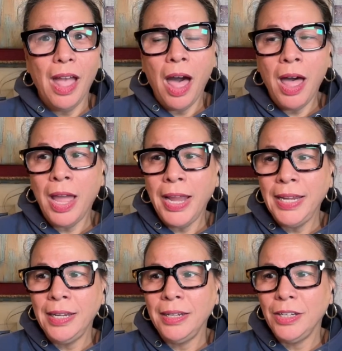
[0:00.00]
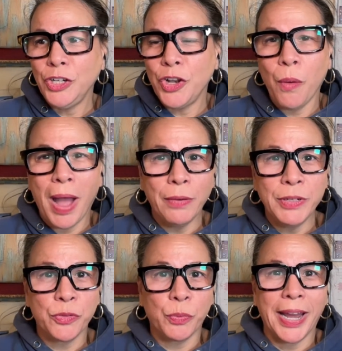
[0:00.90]
I
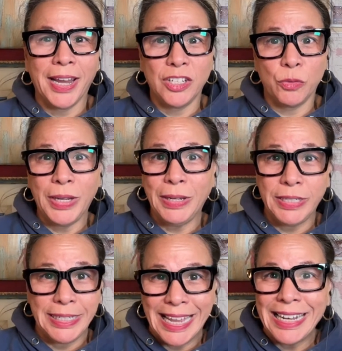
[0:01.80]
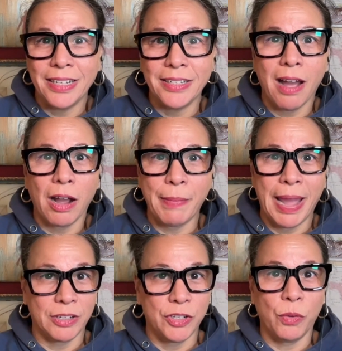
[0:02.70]
was raised, we didn't talk
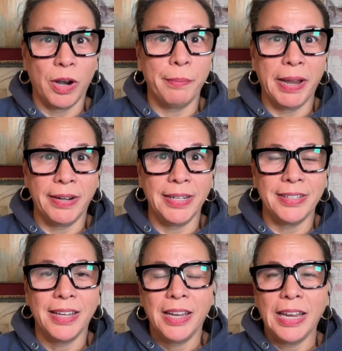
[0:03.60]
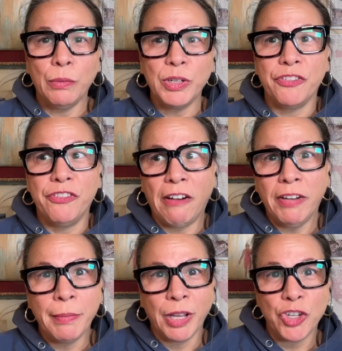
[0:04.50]
back to our parents. It was
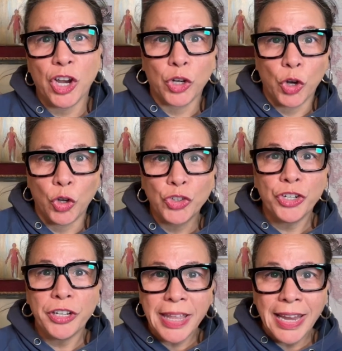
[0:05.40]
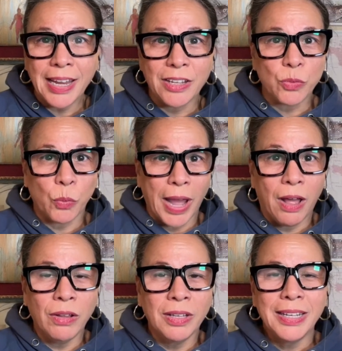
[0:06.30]
very much a culture thing as
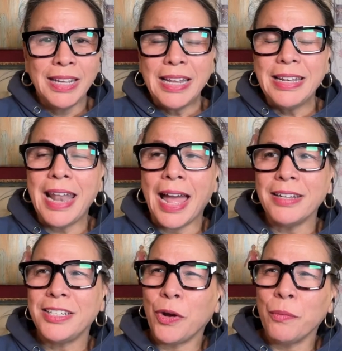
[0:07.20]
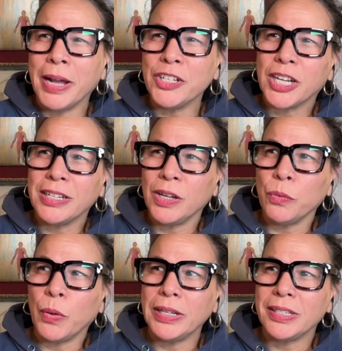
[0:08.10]
well, not so much because
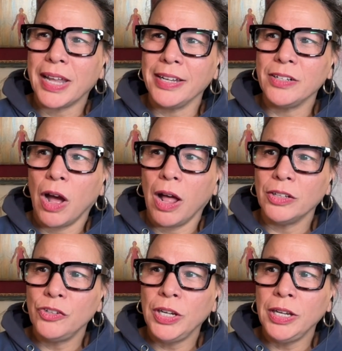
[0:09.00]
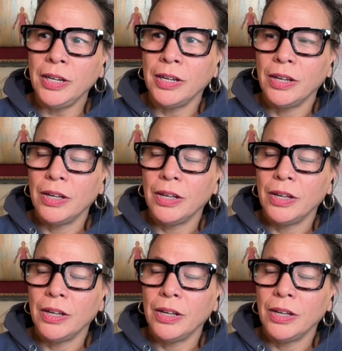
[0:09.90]
it was Scientology.